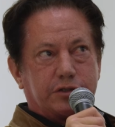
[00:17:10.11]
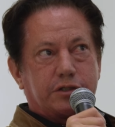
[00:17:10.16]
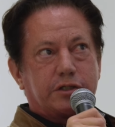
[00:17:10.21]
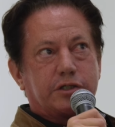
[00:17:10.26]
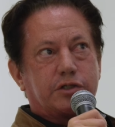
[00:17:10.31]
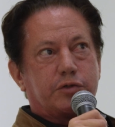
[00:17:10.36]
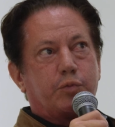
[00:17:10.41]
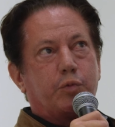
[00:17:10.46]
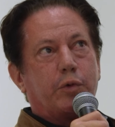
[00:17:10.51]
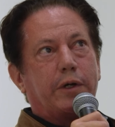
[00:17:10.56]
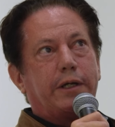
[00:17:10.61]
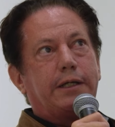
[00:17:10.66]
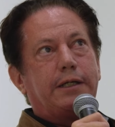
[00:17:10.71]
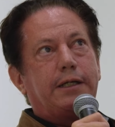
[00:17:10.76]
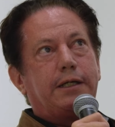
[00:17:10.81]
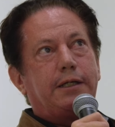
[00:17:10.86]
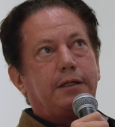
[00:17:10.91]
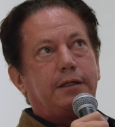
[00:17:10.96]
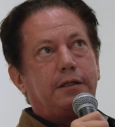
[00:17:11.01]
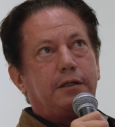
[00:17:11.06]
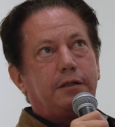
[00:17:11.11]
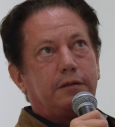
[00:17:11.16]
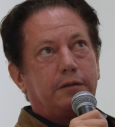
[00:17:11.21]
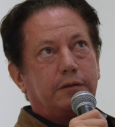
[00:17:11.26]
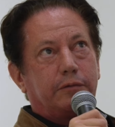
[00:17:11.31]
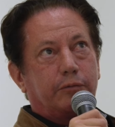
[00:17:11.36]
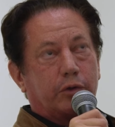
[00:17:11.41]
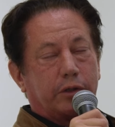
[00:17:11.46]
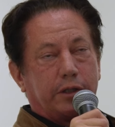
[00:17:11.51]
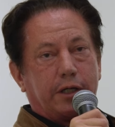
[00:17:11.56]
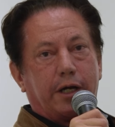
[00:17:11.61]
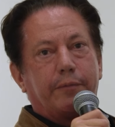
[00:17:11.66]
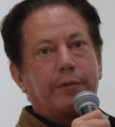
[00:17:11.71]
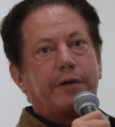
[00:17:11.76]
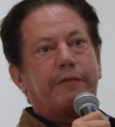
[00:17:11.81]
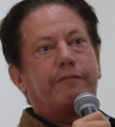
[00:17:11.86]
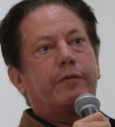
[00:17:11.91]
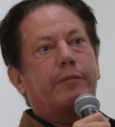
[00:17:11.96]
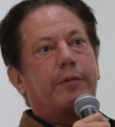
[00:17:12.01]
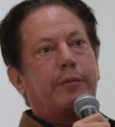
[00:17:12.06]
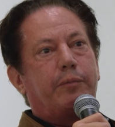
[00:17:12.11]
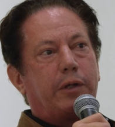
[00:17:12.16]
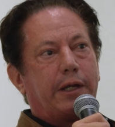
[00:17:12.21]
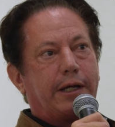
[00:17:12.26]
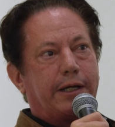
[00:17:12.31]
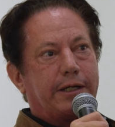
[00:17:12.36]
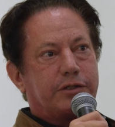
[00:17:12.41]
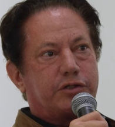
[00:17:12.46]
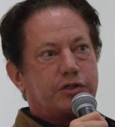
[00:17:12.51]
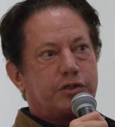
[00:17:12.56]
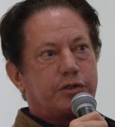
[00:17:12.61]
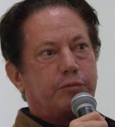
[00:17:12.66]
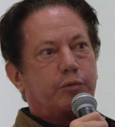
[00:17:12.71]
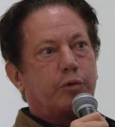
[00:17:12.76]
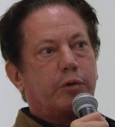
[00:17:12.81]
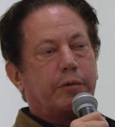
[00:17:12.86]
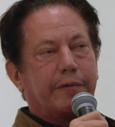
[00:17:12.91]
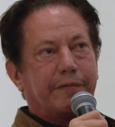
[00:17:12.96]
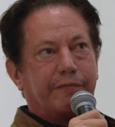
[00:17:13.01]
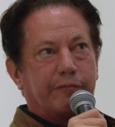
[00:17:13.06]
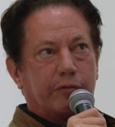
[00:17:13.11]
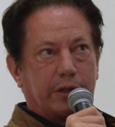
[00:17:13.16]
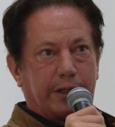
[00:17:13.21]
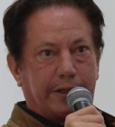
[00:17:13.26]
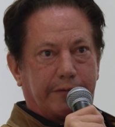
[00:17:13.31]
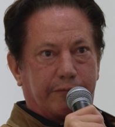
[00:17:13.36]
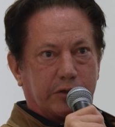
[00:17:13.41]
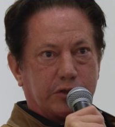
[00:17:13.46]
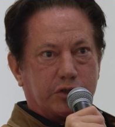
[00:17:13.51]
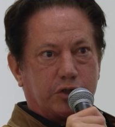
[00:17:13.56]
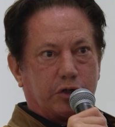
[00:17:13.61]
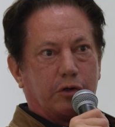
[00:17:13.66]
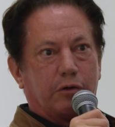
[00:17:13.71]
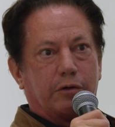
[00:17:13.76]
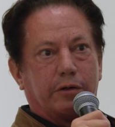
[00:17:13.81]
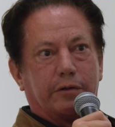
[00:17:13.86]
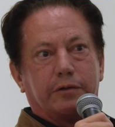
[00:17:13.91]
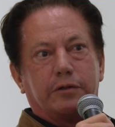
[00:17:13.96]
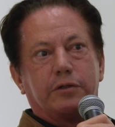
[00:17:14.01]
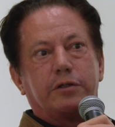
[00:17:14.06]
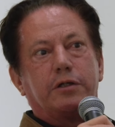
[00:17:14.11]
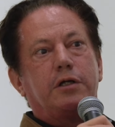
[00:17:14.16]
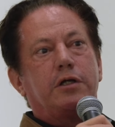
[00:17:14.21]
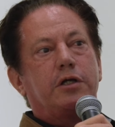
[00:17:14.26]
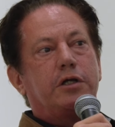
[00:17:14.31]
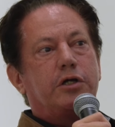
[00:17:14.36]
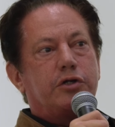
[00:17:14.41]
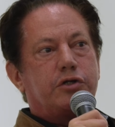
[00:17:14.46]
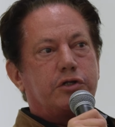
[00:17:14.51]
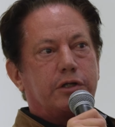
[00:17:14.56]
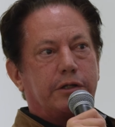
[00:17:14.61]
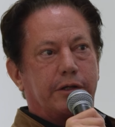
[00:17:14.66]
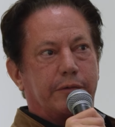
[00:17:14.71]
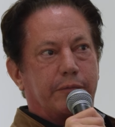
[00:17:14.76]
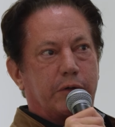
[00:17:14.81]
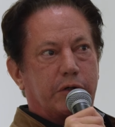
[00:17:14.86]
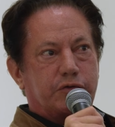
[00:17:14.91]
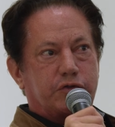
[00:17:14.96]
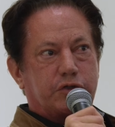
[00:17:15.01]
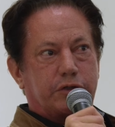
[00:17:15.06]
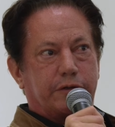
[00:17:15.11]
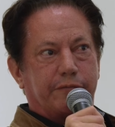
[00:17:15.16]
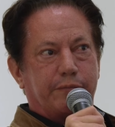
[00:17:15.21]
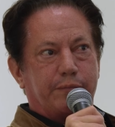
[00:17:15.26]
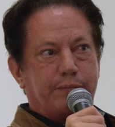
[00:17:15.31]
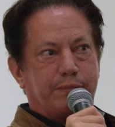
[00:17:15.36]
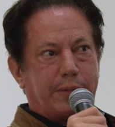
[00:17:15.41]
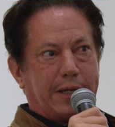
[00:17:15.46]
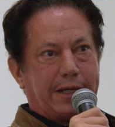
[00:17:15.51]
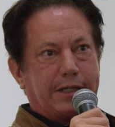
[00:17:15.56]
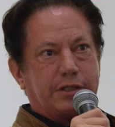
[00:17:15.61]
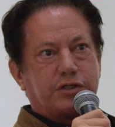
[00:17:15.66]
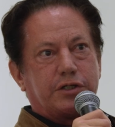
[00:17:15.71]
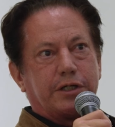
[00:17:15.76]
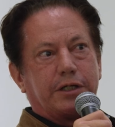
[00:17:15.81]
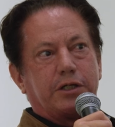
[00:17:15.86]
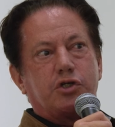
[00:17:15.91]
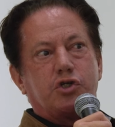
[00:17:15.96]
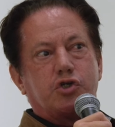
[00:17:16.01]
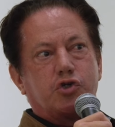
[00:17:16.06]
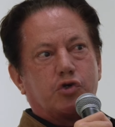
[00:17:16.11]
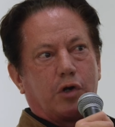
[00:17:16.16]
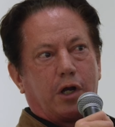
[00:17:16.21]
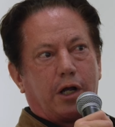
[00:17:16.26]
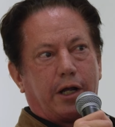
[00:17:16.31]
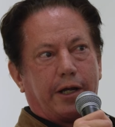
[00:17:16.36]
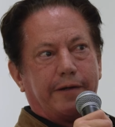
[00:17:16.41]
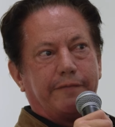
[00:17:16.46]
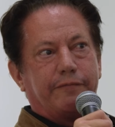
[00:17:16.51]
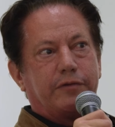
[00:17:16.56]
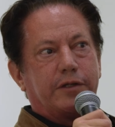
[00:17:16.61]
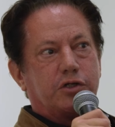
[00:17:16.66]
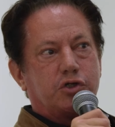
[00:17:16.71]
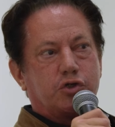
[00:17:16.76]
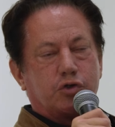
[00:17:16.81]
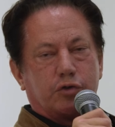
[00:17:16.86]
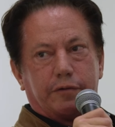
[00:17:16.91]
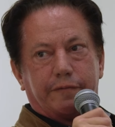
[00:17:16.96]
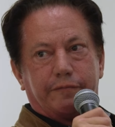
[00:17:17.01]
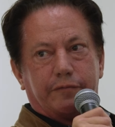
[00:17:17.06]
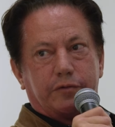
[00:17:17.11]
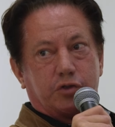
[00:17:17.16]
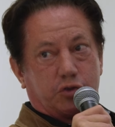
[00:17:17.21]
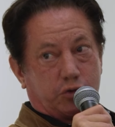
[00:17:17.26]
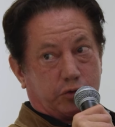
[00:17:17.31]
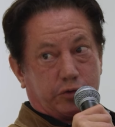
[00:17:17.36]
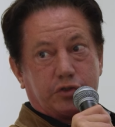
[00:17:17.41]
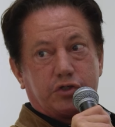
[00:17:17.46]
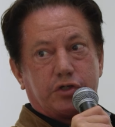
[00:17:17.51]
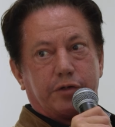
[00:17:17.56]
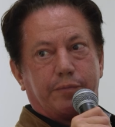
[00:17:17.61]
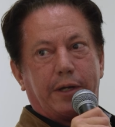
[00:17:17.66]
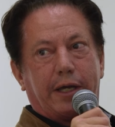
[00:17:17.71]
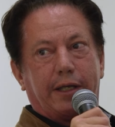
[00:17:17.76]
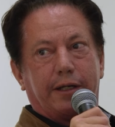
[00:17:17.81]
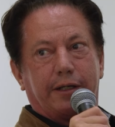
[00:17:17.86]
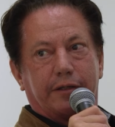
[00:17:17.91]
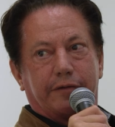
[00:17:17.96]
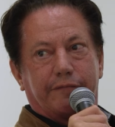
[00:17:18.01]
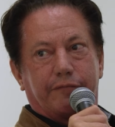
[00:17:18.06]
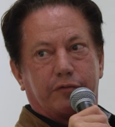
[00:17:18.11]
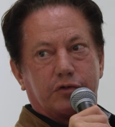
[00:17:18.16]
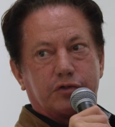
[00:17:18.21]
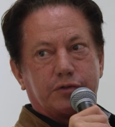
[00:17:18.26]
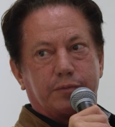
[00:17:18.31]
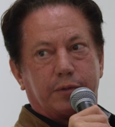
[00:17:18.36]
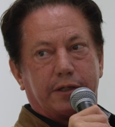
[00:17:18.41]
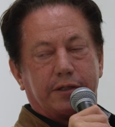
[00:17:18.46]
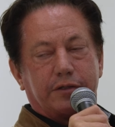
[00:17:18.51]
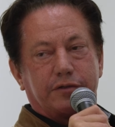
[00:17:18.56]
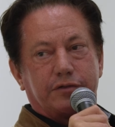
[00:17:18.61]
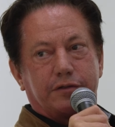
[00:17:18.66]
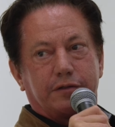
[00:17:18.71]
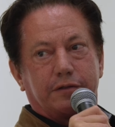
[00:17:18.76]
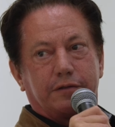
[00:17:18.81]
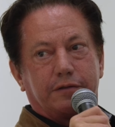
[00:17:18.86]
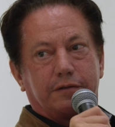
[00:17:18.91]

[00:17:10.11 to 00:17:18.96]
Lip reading: because we're coming from a place where we've really returned to the most sort of basic drive that drew us to painting in the first place.